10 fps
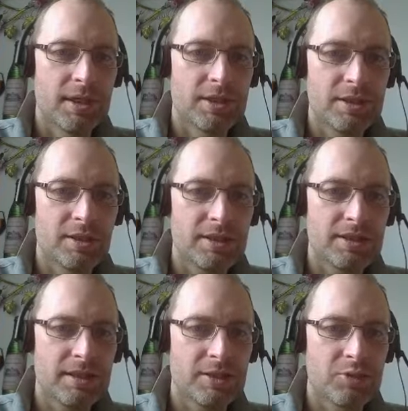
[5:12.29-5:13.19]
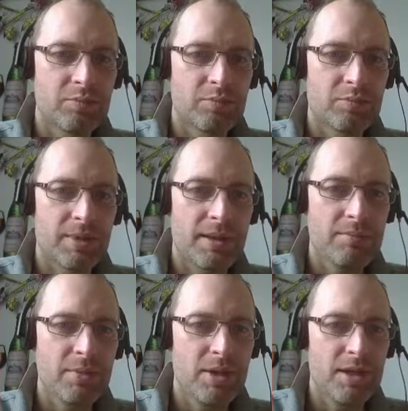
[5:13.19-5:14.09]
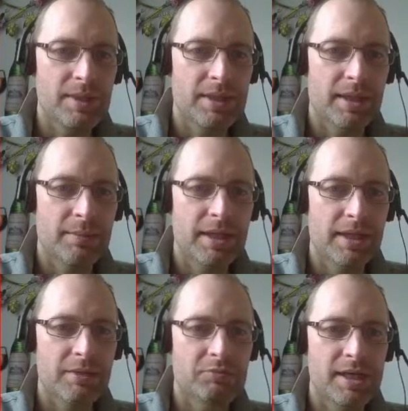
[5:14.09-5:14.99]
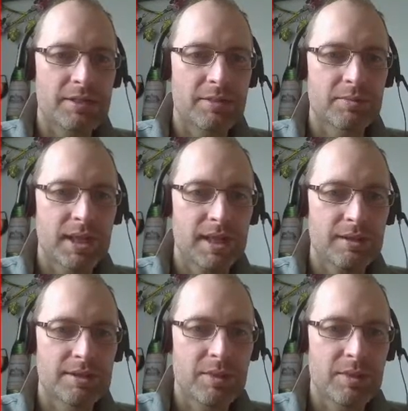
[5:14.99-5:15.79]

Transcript: Do you know, I think they might be coming out in random colors.